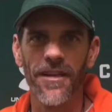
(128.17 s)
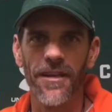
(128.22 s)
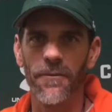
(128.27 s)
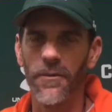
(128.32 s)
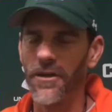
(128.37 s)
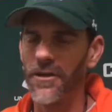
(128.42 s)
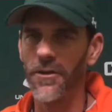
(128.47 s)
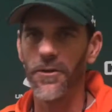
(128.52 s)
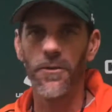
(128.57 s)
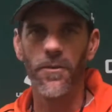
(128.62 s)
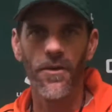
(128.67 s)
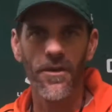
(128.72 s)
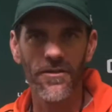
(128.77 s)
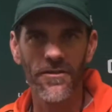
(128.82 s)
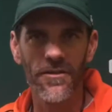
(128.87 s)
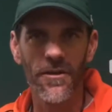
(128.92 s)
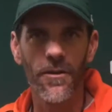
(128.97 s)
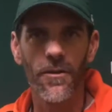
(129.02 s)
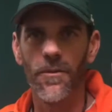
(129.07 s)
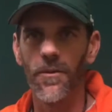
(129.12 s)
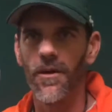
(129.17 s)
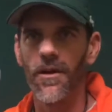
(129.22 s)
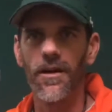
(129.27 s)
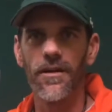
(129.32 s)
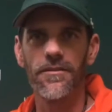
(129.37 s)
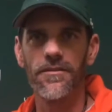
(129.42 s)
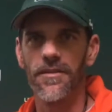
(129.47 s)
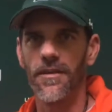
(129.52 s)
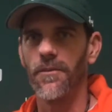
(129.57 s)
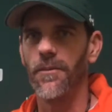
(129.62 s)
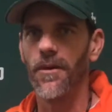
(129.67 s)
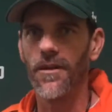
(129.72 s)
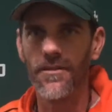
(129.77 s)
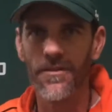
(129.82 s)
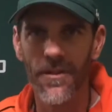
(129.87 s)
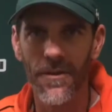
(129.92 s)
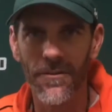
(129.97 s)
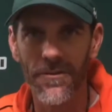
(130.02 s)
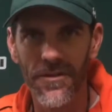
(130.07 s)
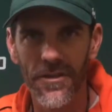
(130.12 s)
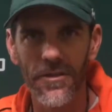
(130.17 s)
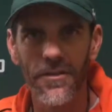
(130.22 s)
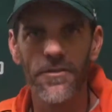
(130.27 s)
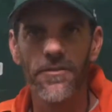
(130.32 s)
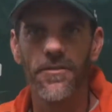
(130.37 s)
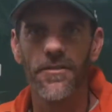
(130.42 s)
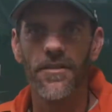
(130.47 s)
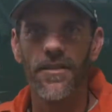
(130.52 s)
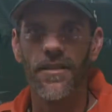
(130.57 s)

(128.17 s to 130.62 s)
Say we do ones on ones and ones on twos